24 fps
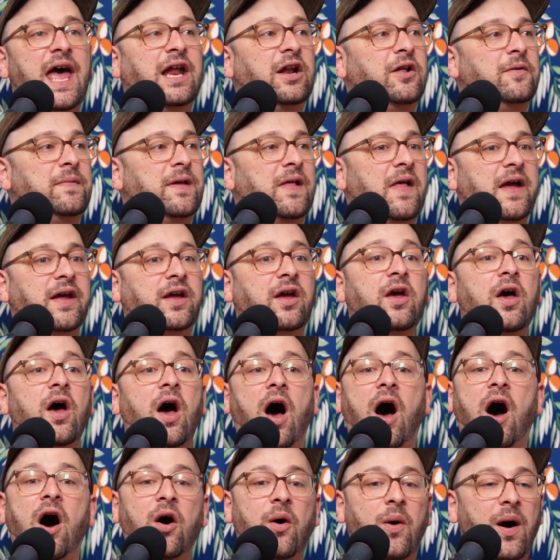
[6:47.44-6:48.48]
it'll be like,
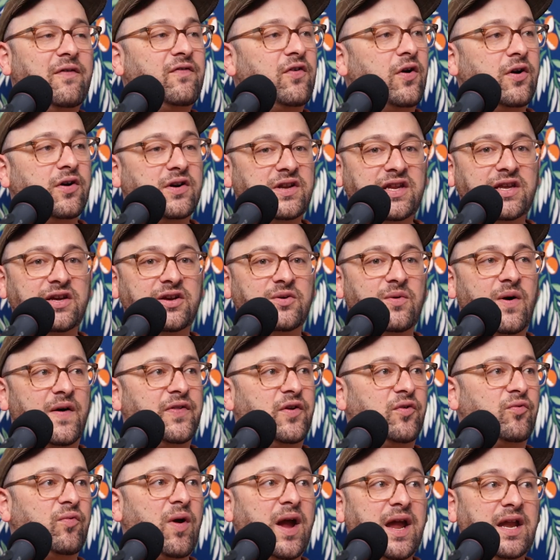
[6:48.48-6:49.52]
oh, I've heard you on
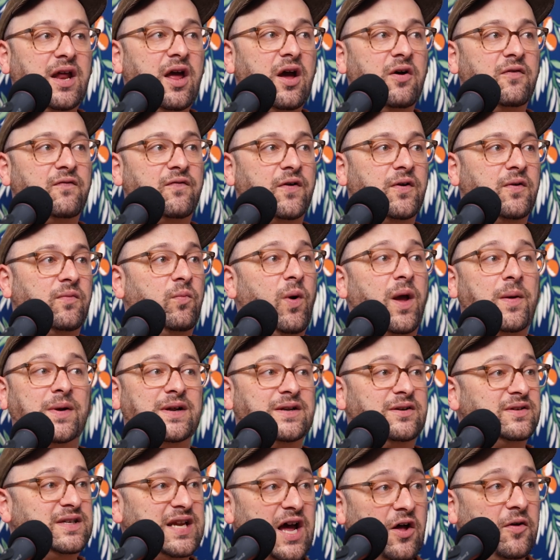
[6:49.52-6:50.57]
the radio for Wait,
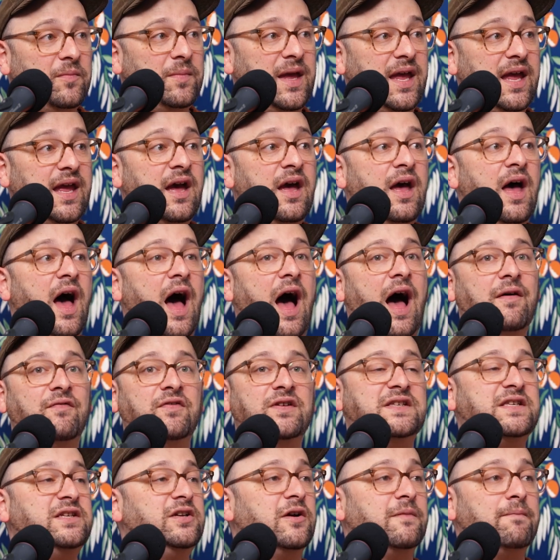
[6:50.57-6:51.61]
Don't Tell Me. I've
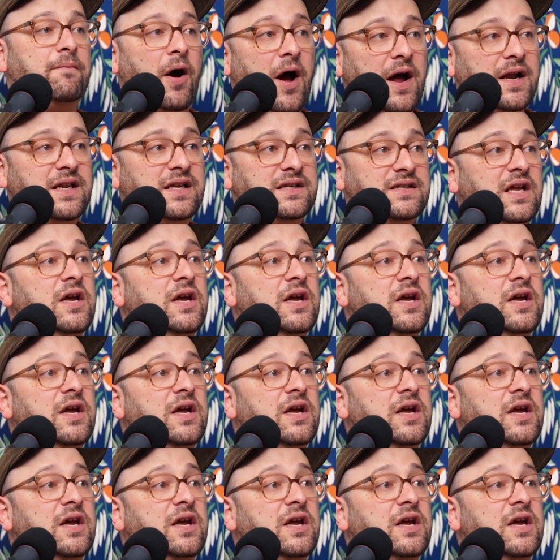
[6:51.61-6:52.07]
listened to your podcast.